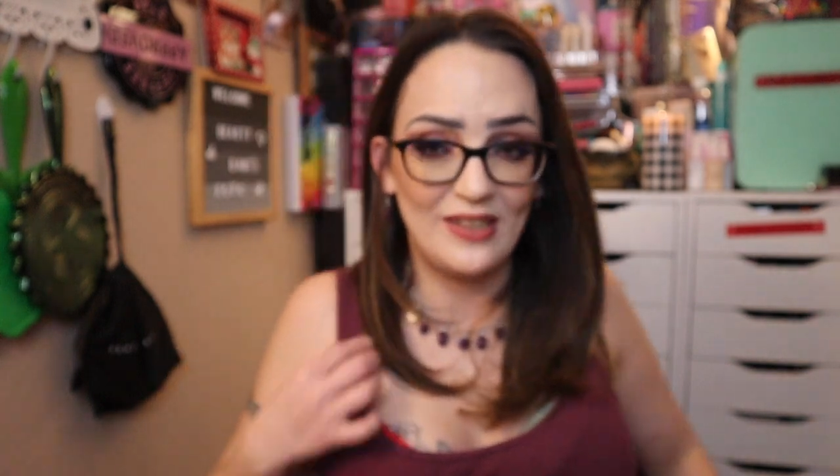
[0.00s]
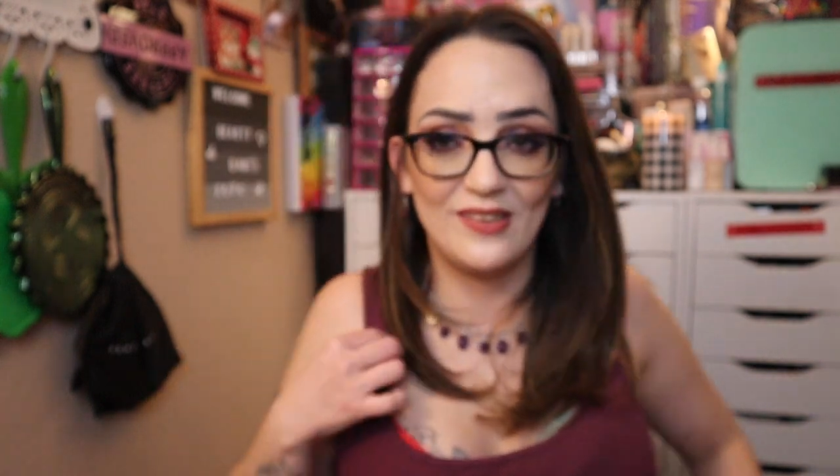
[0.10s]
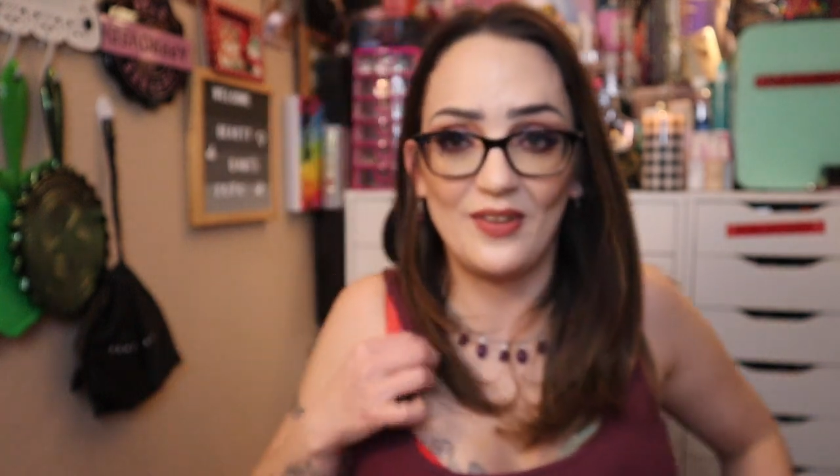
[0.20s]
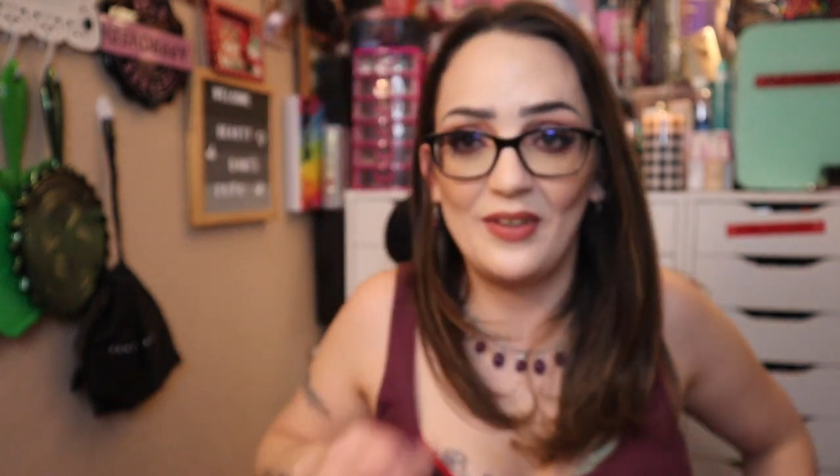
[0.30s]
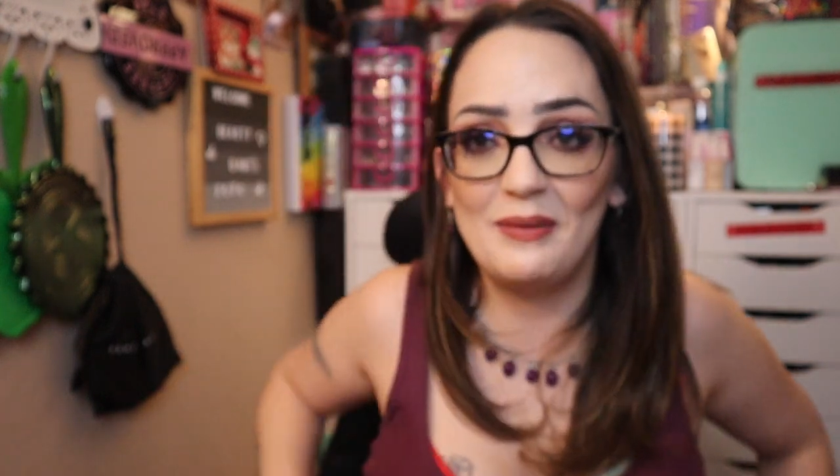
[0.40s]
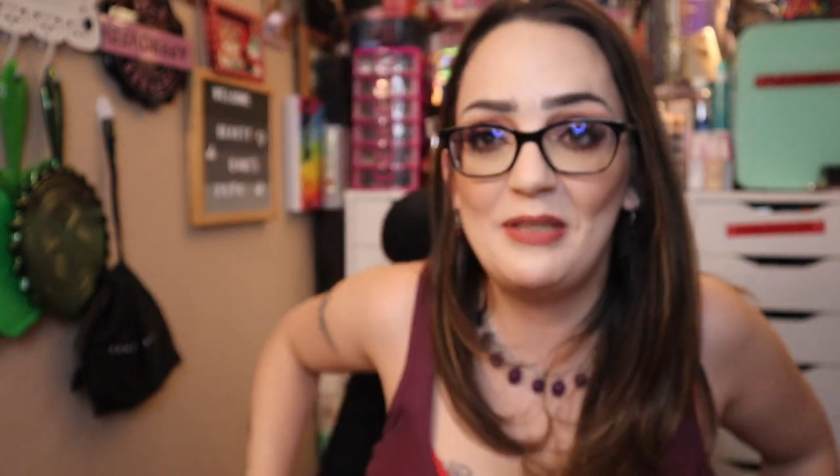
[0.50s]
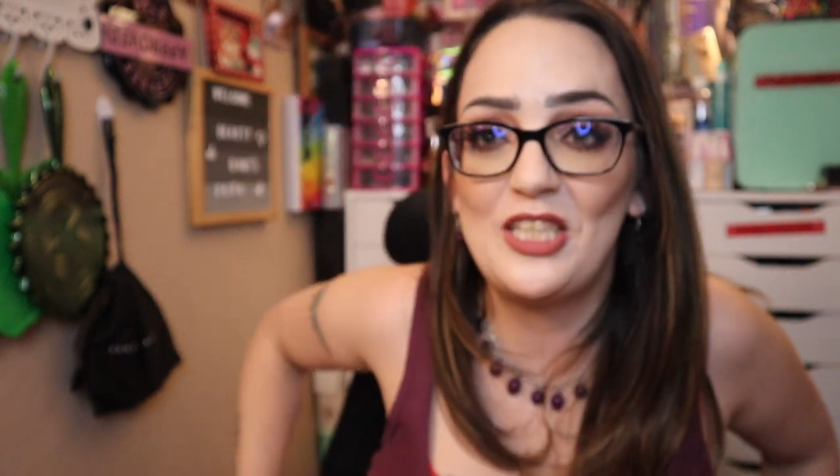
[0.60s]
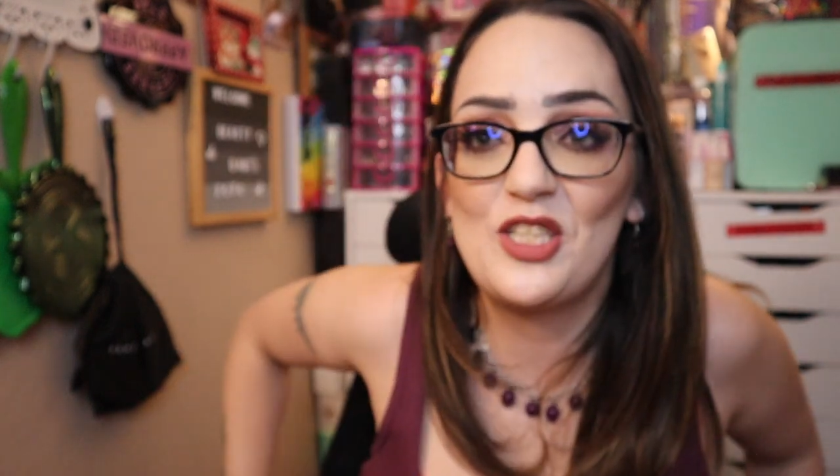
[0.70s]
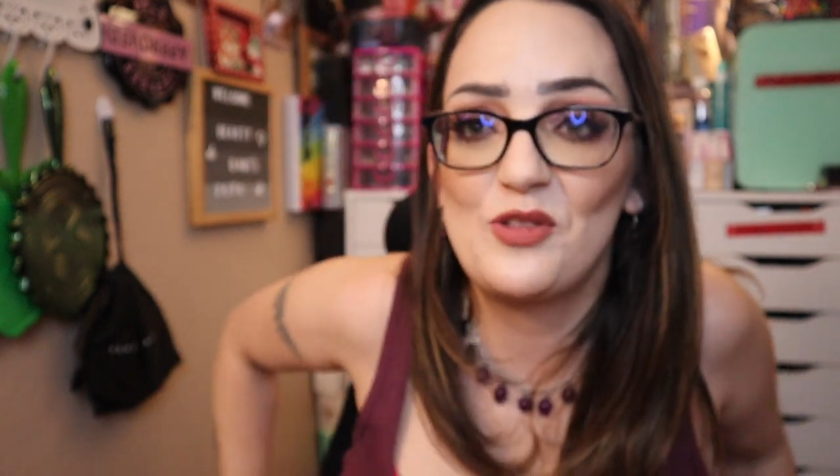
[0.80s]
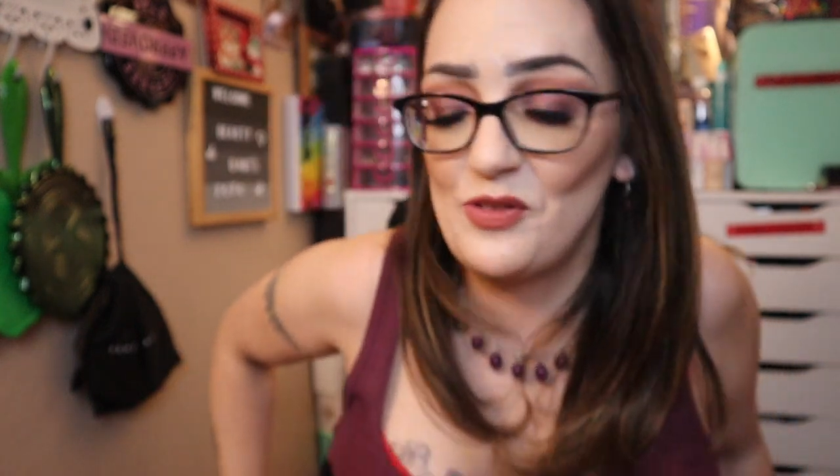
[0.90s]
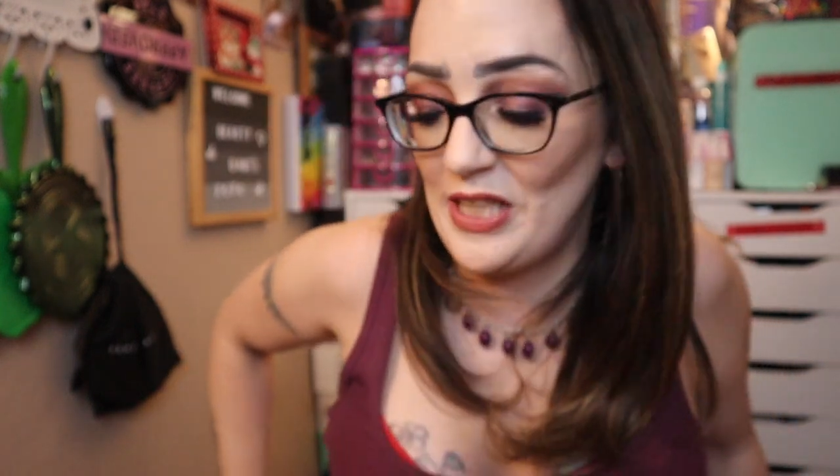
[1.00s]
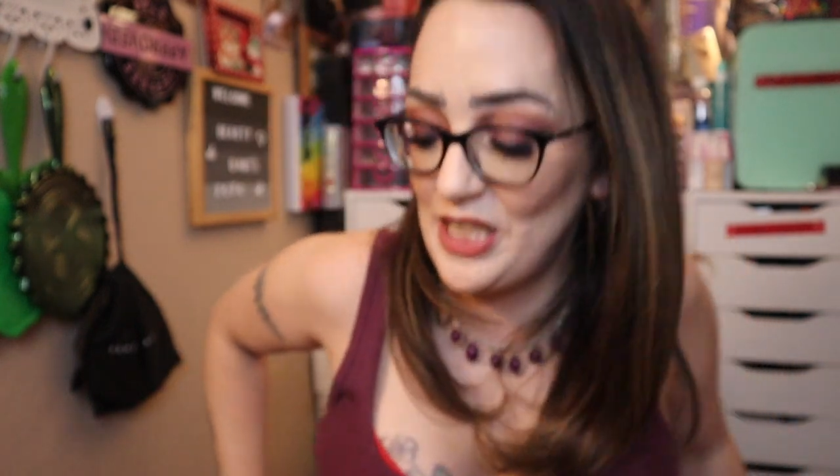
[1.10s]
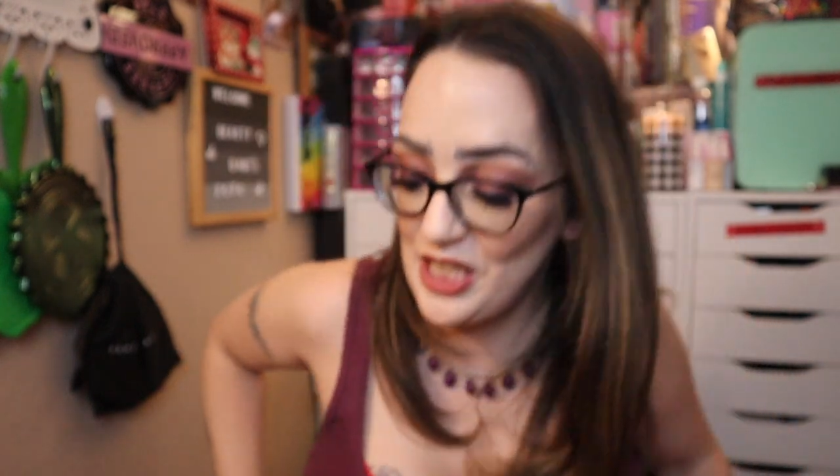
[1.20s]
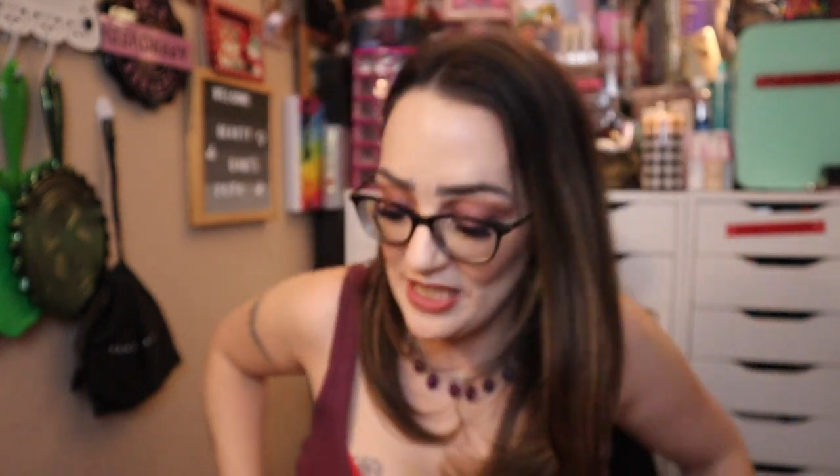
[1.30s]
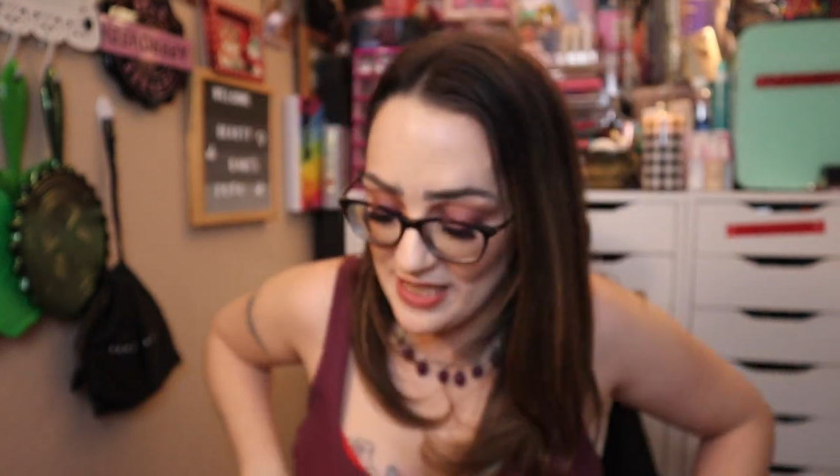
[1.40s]
Sorry, let me just
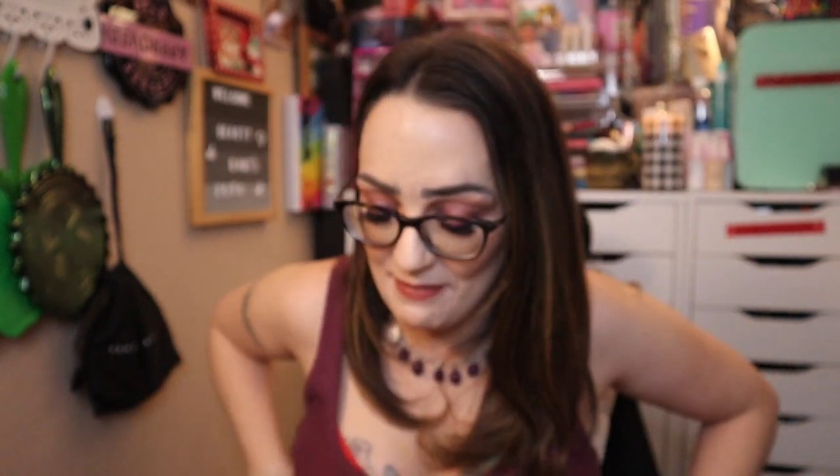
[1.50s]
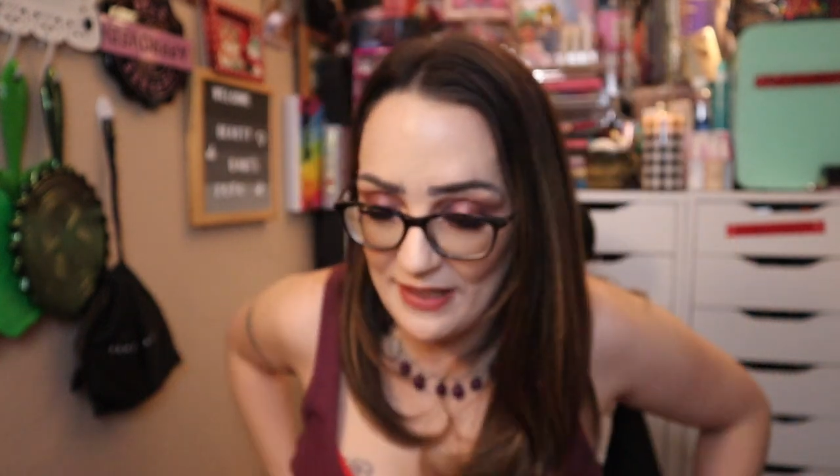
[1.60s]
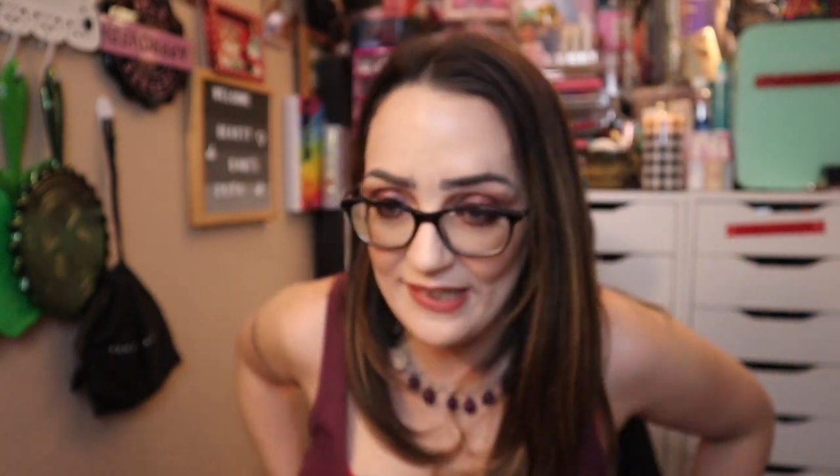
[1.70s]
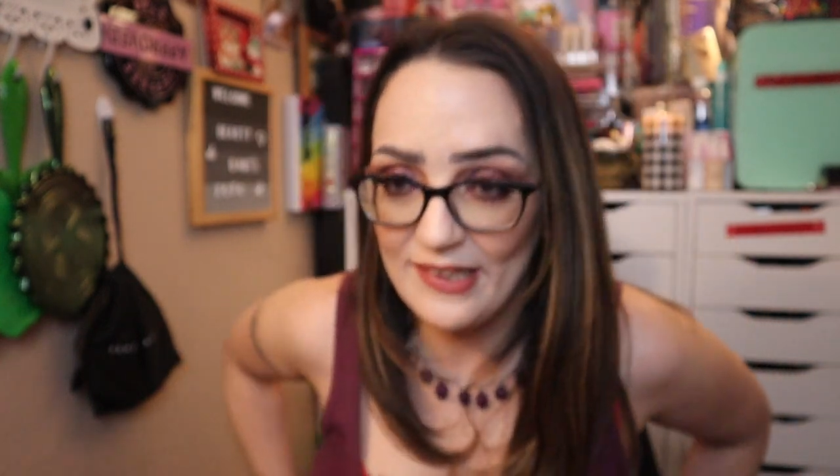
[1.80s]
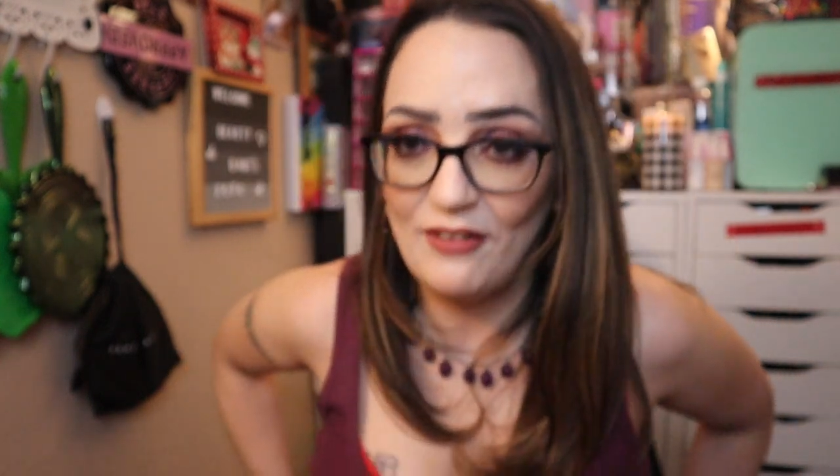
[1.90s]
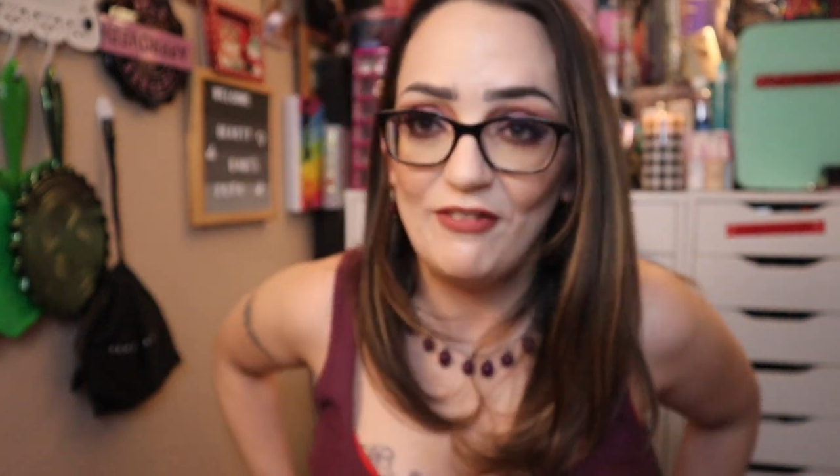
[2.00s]
readjust myself